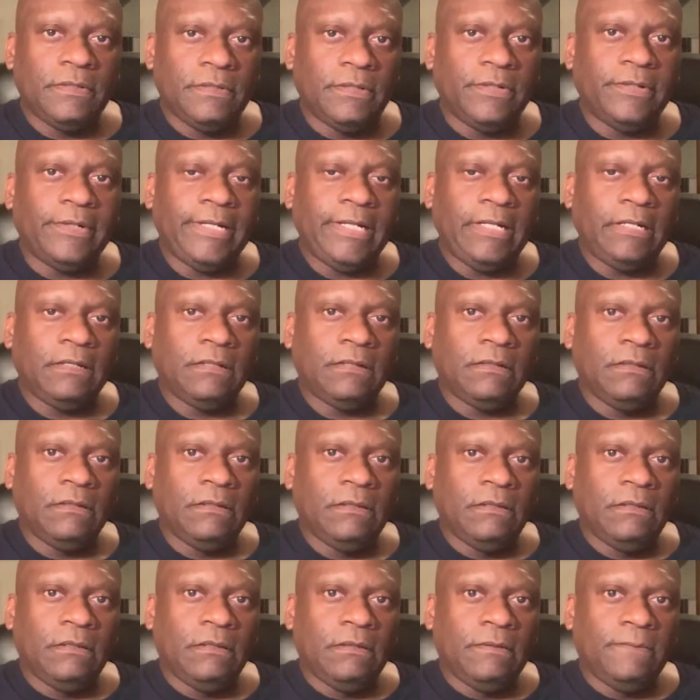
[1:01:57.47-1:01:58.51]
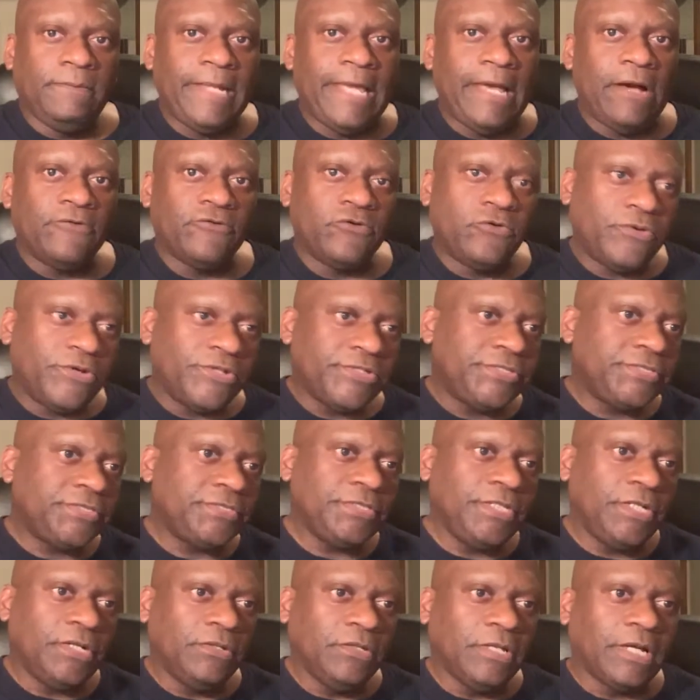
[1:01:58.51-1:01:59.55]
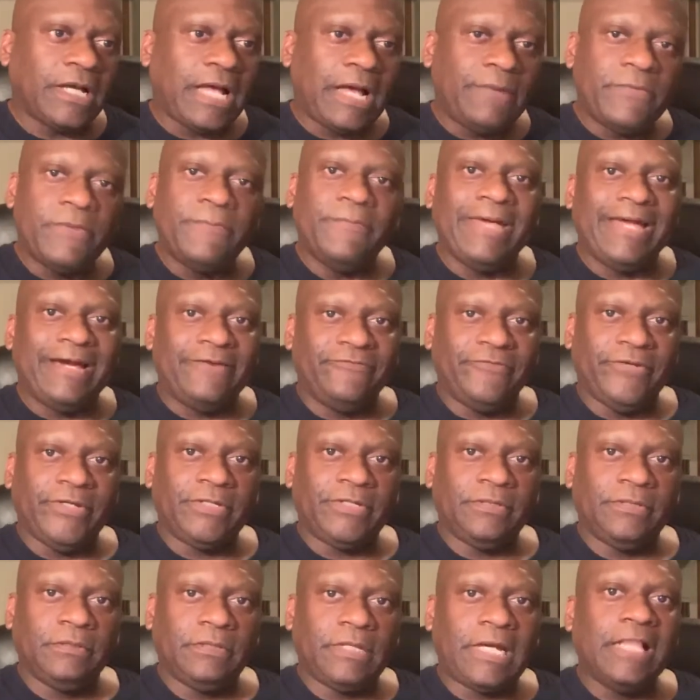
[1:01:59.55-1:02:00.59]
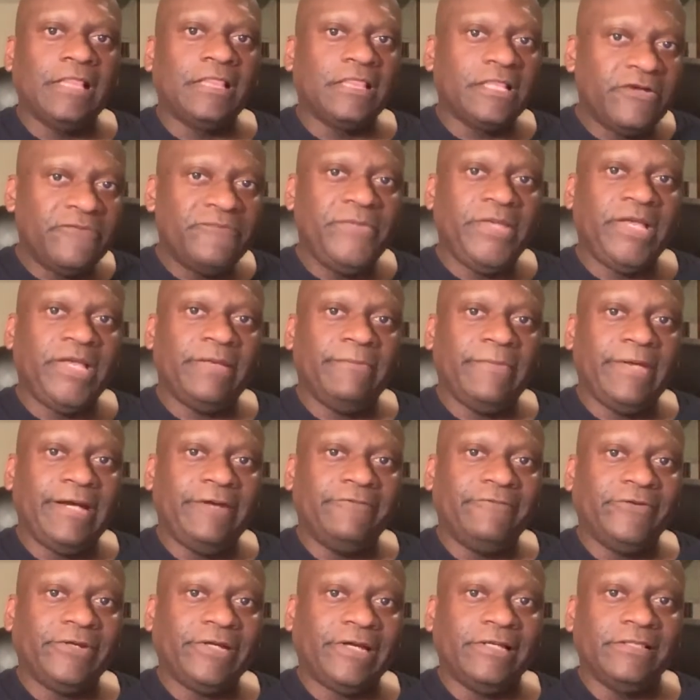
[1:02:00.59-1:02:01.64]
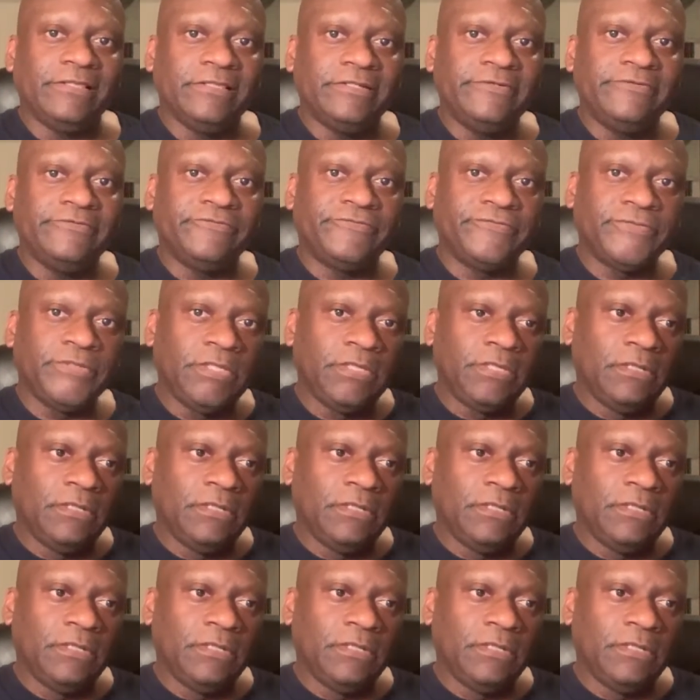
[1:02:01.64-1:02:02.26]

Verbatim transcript: All right. Now, of course, you know, look, I'm a maverick. I love being a maverick. I love